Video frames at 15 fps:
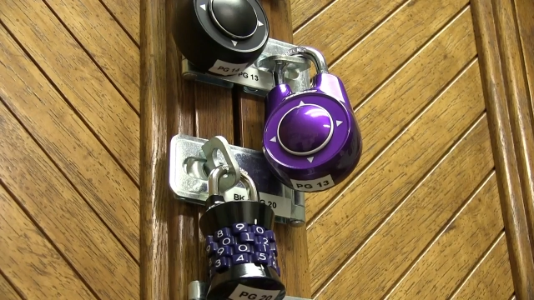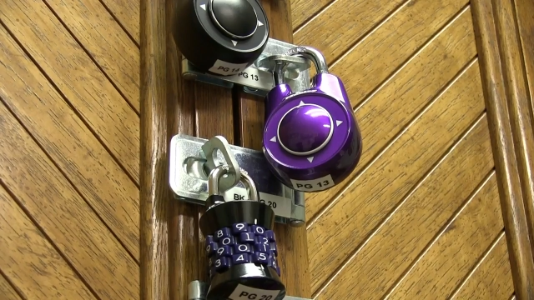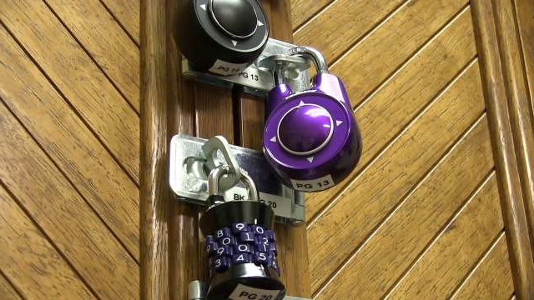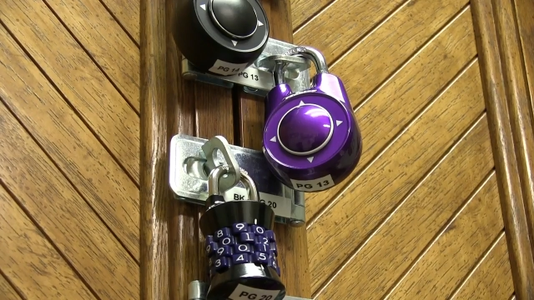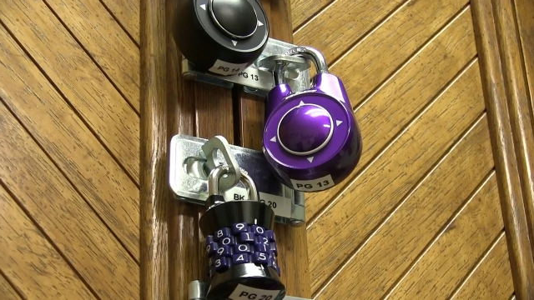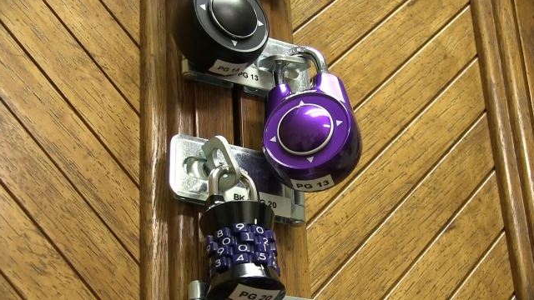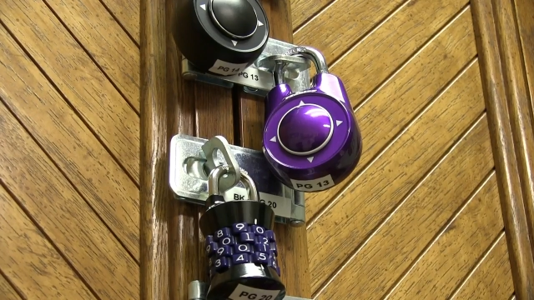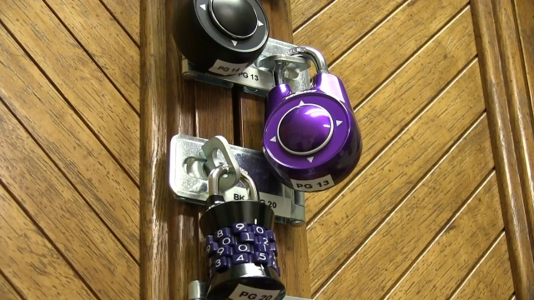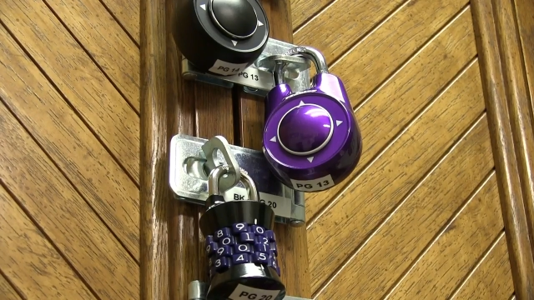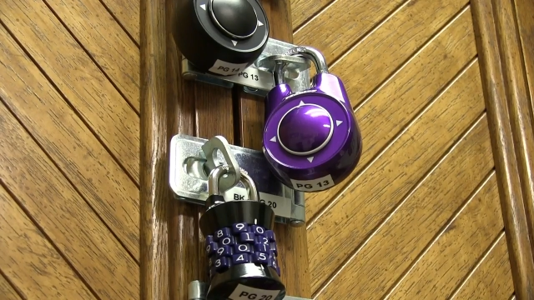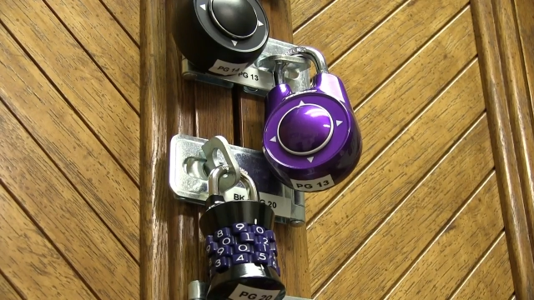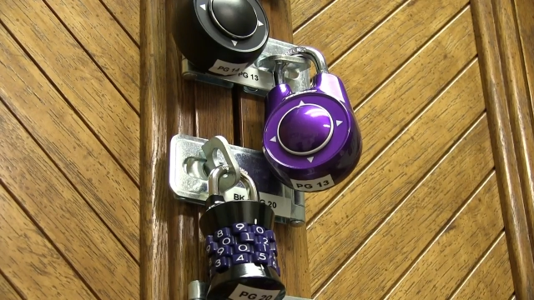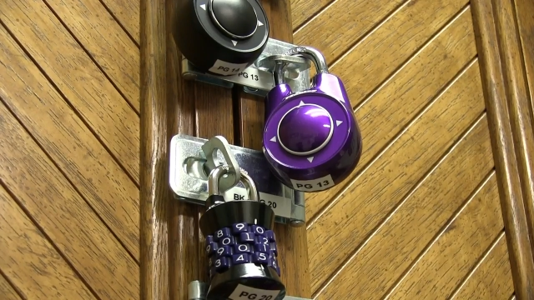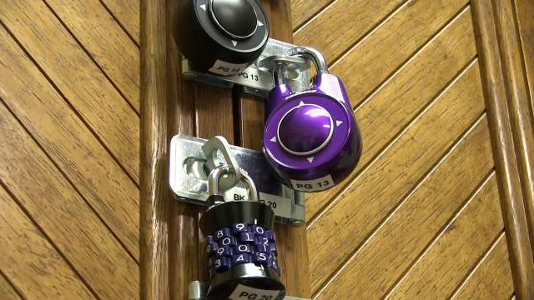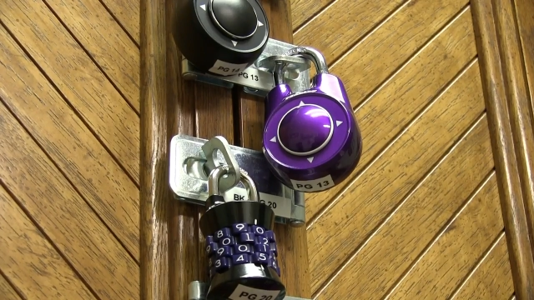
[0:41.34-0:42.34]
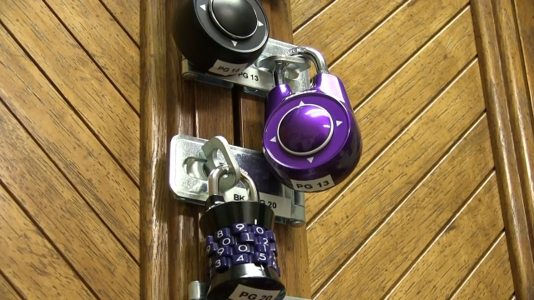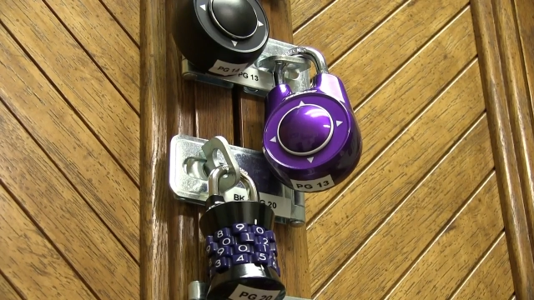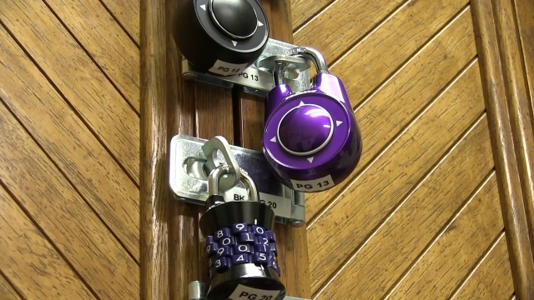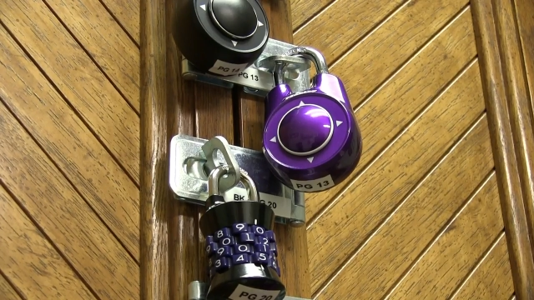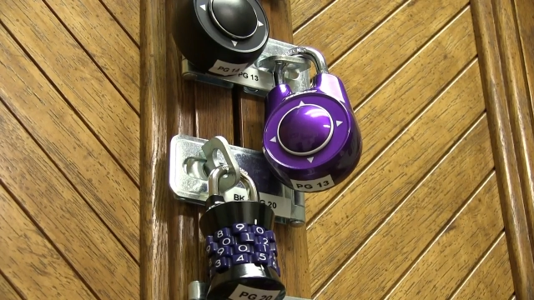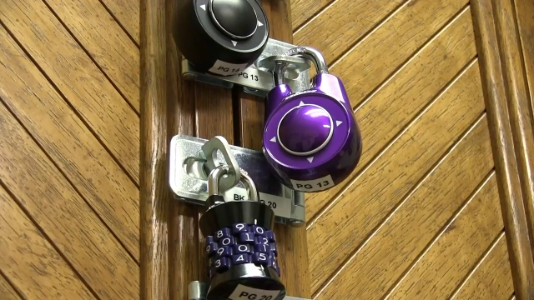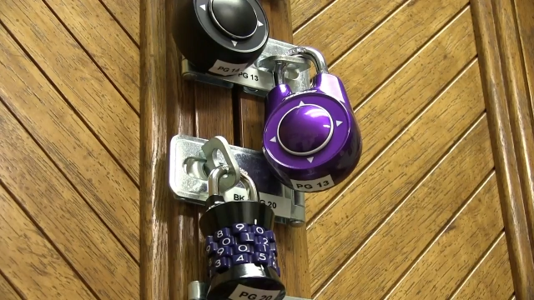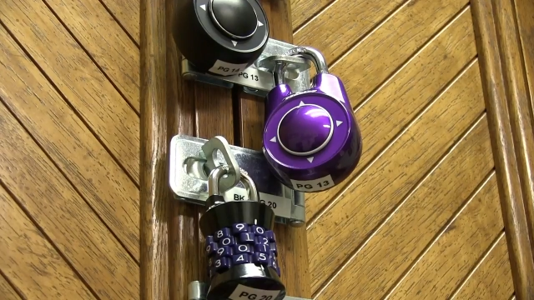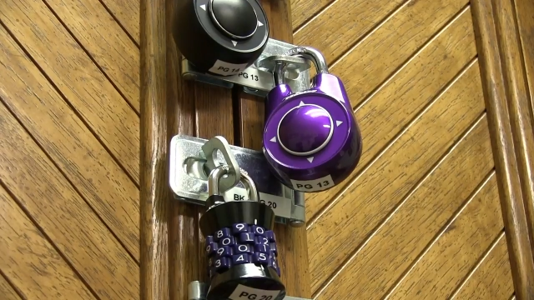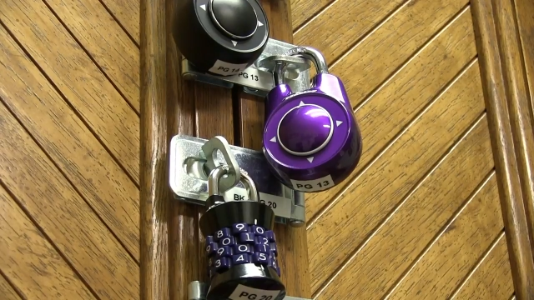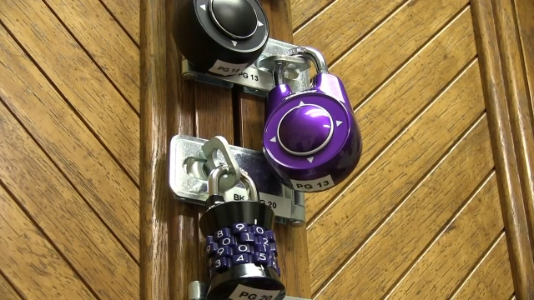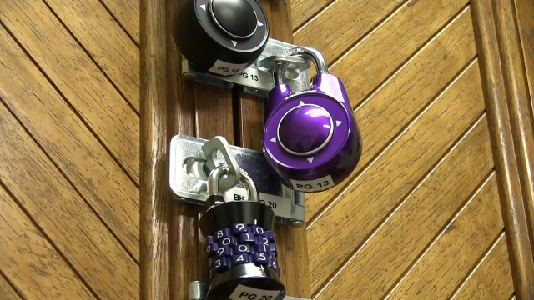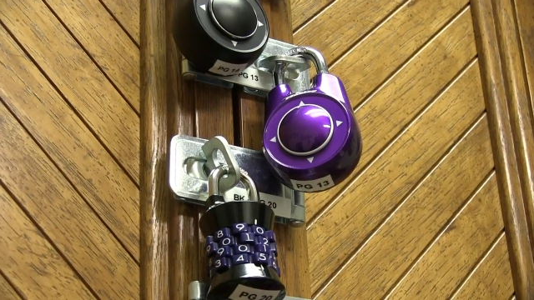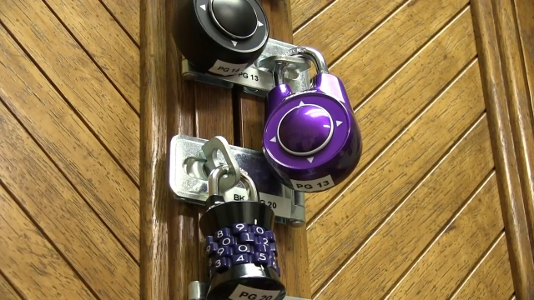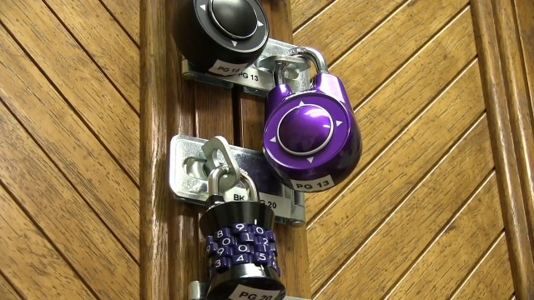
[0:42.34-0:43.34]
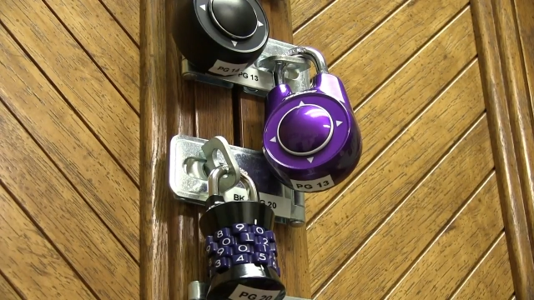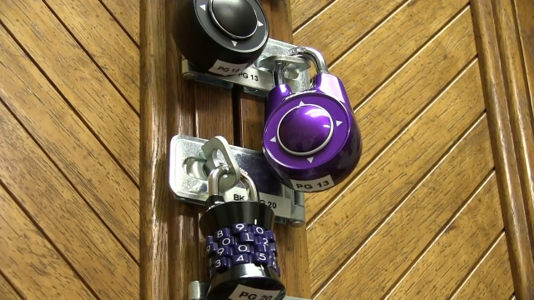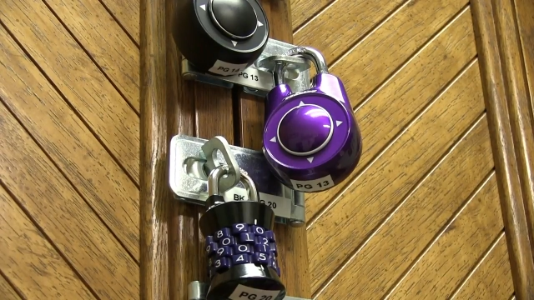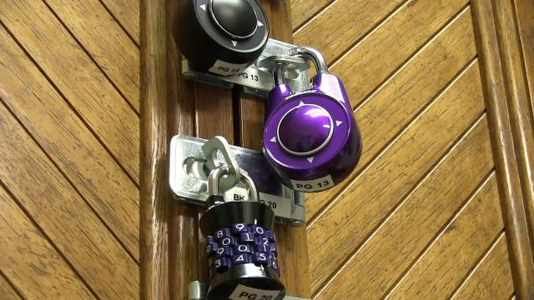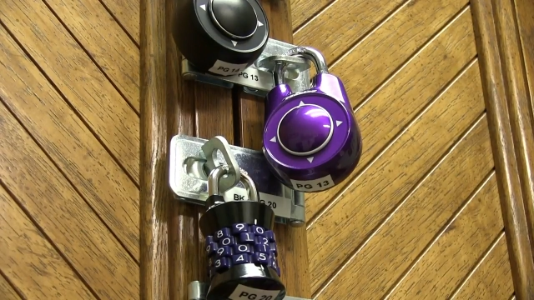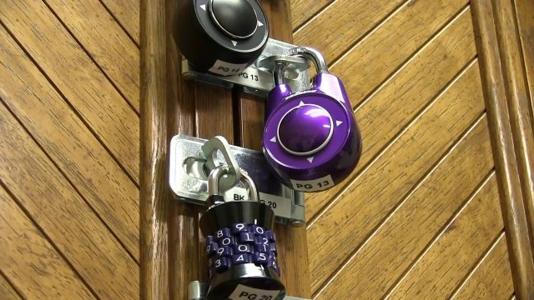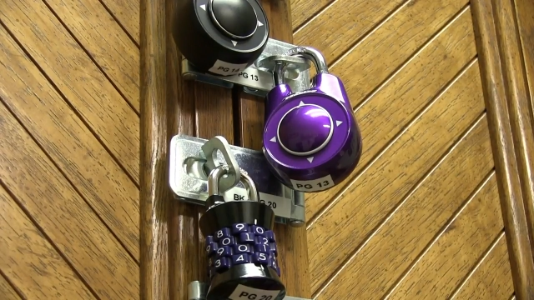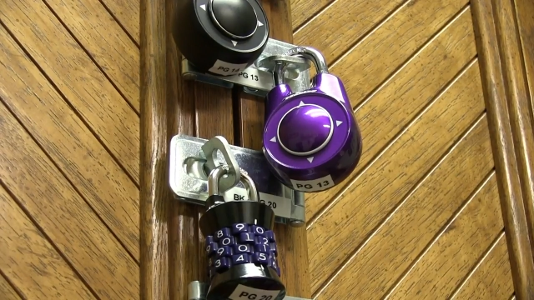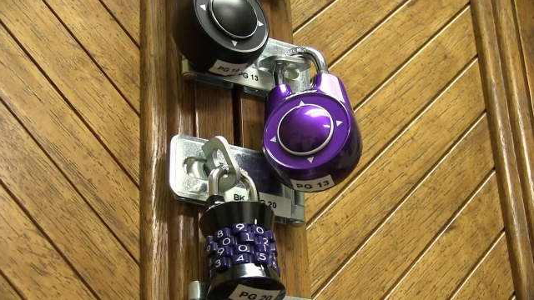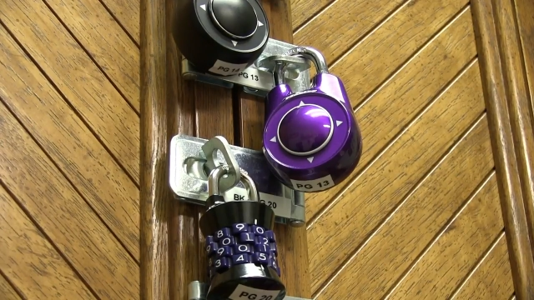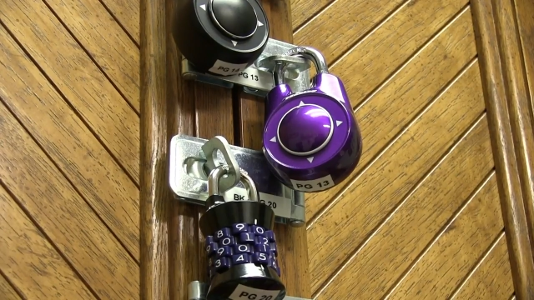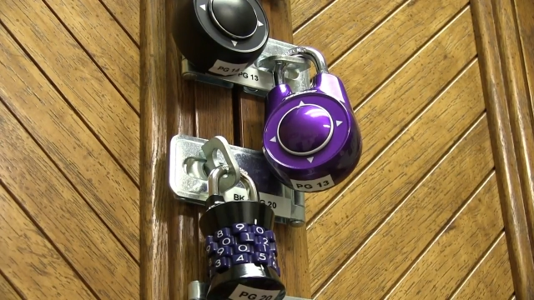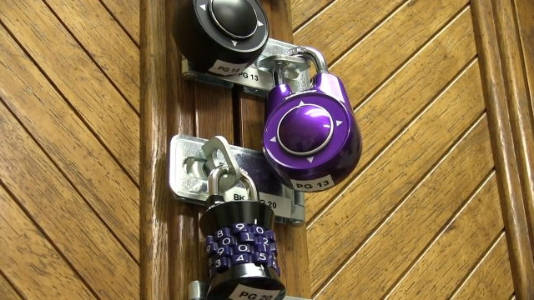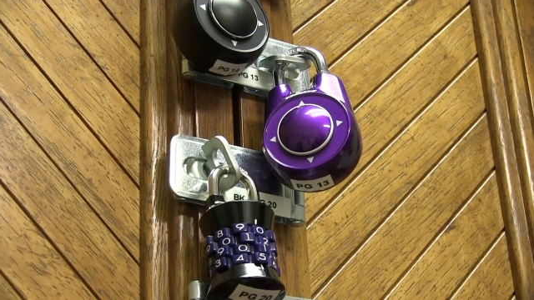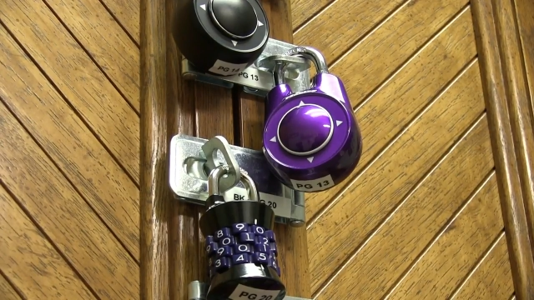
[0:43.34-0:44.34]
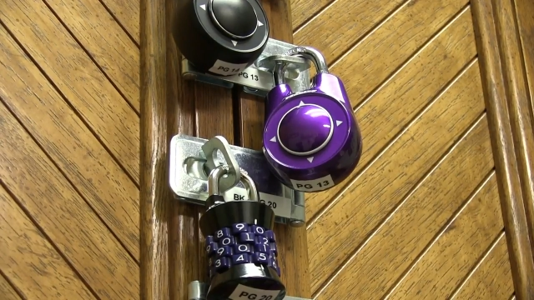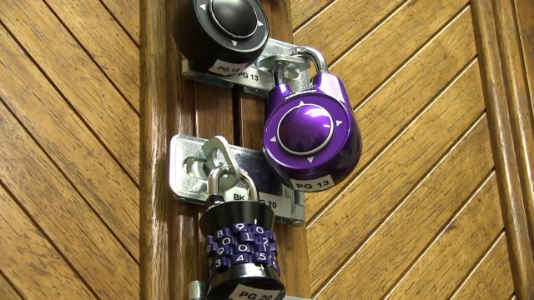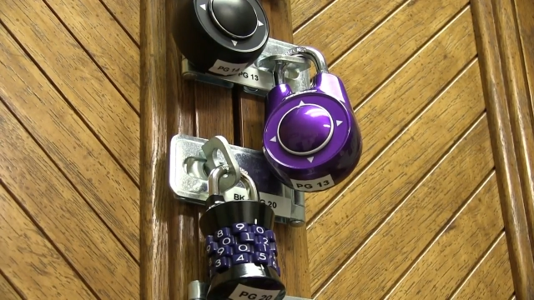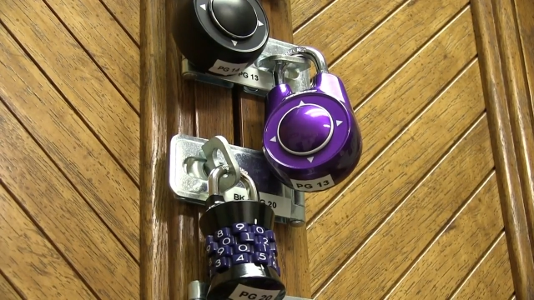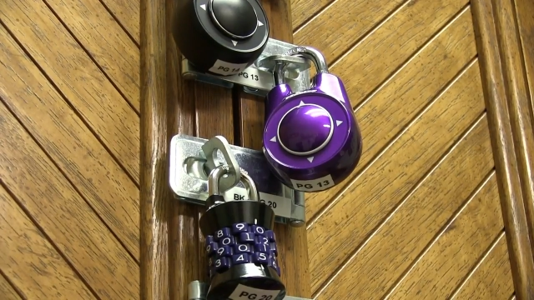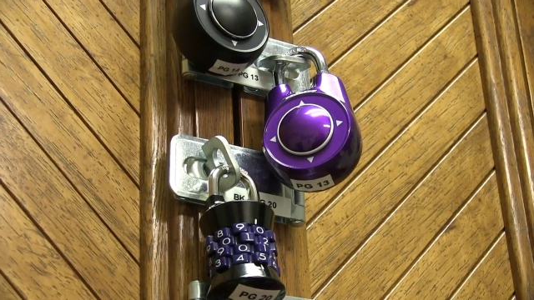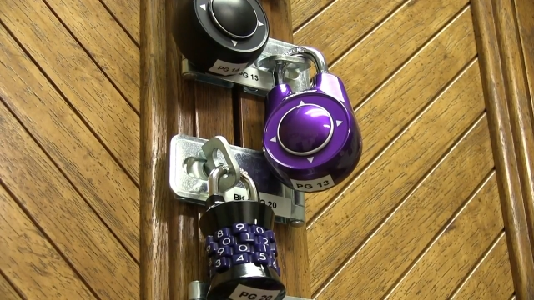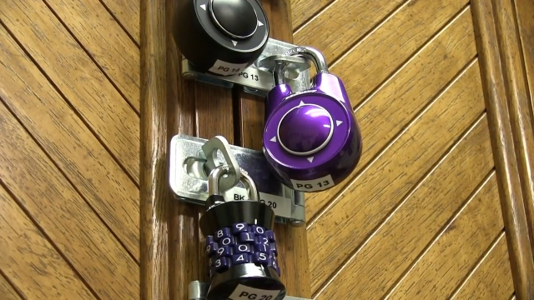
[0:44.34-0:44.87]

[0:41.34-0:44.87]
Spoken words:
No face is visible, so there are no lips to read.